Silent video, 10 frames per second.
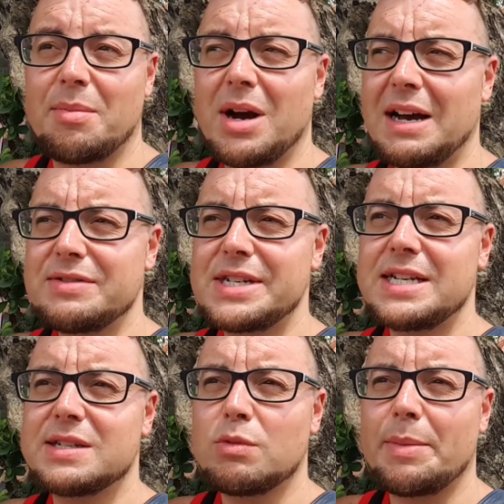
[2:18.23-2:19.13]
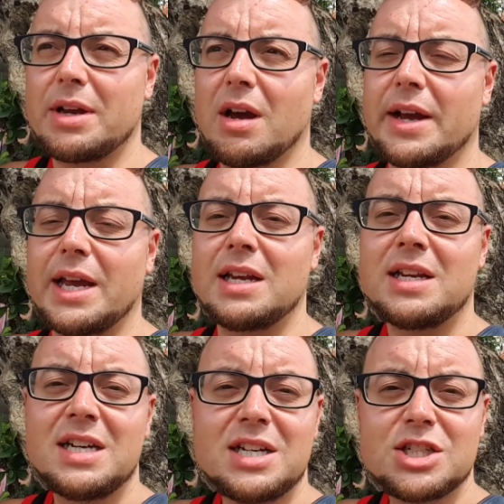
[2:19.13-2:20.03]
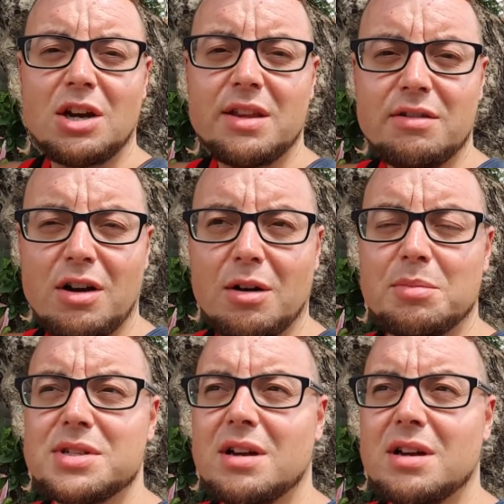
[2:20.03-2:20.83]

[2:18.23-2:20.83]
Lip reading: But I have seen some women going in showing their arms,